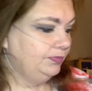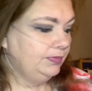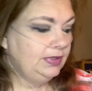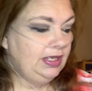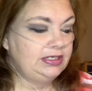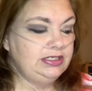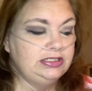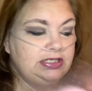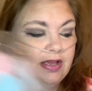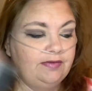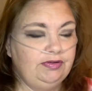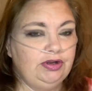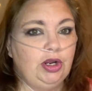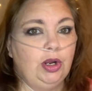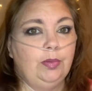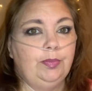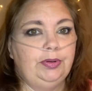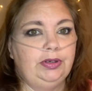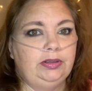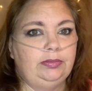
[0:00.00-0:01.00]
I just haven't
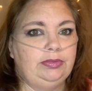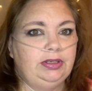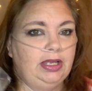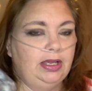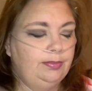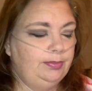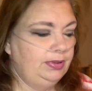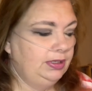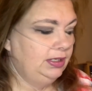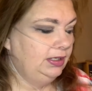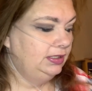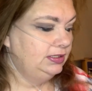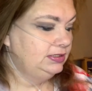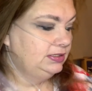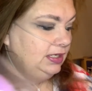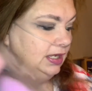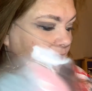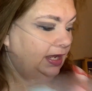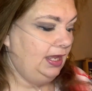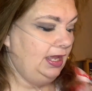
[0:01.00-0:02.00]
opened them yet because
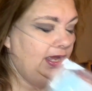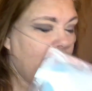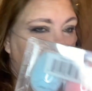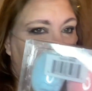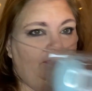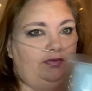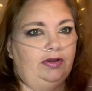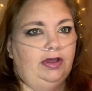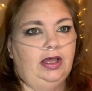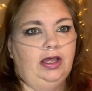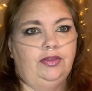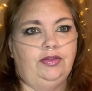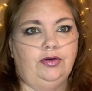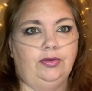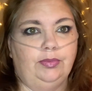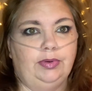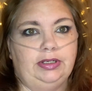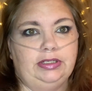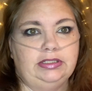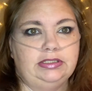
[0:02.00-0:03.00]
I have other
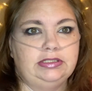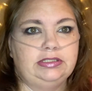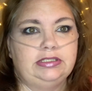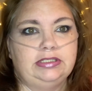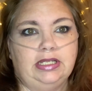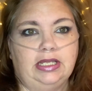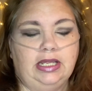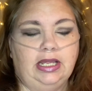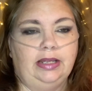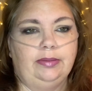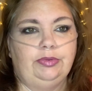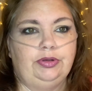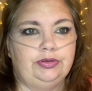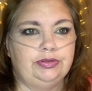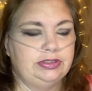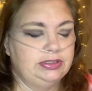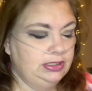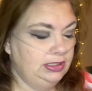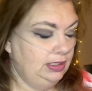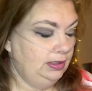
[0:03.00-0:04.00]
ones that I'm
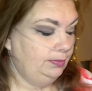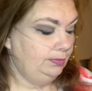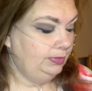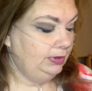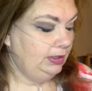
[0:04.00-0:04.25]
using up.